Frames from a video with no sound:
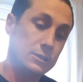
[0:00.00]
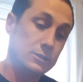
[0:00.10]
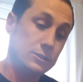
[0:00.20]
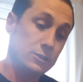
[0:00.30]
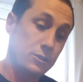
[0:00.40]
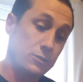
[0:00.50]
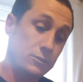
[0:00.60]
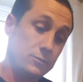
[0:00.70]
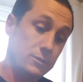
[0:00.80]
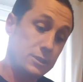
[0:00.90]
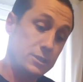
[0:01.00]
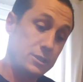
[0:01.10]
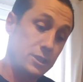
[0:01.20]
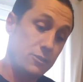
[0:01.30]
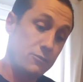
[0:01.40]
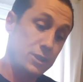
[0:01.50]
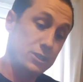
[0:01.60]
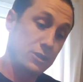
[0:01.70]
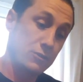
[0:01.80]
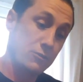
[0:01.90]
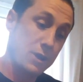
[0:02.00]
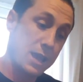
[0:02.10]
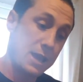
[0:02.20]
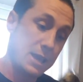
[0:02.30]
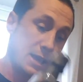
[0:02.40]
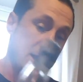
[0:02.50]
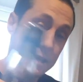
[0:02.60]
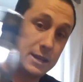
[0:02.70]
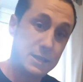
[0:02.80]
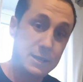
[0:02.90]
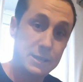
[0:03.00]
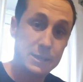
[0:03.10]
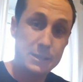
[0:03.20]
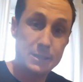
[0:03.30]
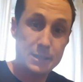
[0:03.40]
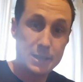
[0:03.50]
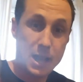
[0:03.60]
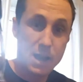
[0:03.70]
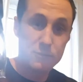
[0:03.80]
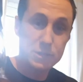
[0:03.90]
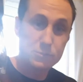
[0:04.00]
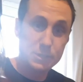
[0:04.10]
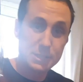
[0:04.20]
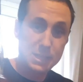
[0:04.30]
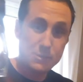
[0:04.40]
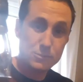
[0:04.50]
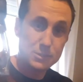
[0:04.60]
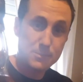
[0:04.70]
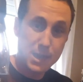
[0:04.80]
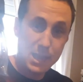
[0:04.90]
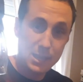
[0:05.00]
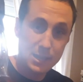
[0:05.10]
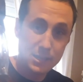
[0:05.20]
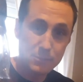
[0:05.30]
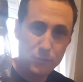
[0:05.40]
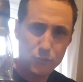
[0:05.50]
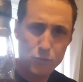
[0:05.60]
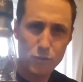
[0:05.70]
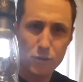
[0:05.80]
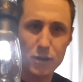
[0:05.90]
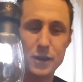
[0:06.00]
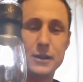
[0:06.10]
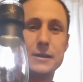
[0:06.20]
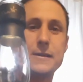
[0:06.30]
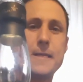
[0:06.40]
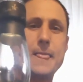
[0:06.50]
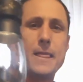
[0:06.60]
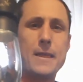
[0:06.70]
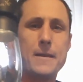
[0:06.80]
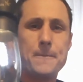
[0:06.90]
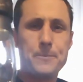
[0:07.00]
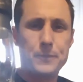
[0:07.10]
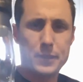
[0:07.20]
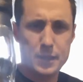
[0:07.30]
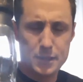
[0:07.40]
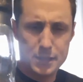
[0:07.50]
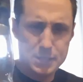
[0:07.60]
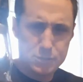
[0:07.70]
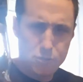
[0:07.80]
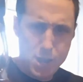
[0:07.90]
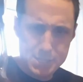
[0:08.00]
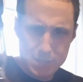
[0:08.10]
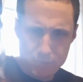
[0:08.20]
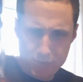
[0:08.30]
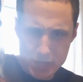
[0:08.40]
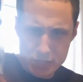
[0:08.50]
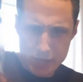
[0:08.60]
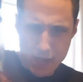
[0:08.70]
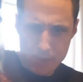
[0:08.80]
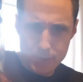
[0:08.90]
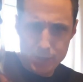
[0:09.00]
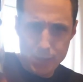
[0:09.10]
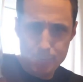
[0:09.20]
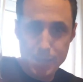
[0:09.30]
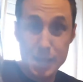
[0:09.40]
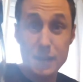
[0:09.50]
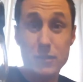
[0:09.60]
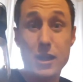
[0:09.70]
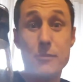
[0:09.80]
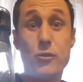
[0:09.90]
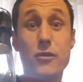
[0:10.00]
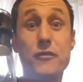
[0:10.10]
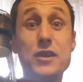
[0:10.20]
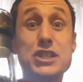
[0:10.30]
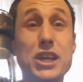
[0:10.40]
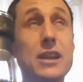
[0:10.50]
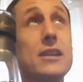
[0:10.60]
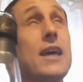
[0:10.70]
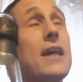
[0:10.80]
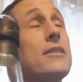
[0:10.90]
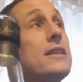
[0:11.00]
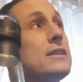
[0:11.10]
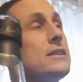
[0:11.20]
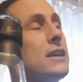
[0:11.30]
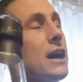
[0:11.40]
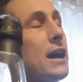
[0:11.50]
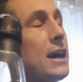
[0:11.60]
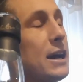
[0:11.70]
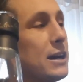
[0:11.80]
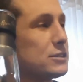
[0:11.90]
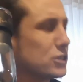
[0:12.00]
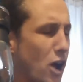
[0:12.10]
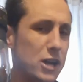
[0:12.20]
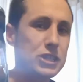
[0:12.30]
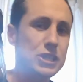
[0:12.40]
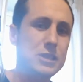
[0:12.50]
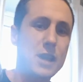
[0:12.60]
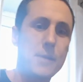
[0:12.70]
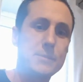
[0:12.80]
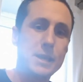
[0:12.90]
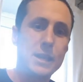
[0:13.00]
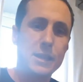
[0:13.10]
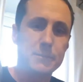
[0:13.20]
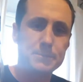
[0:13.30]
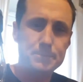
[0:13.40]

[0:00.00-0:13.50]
So this is the original way Irish whiskey was made before this crazy invention happened that made it a lot more efficient, that the Scottish adopted,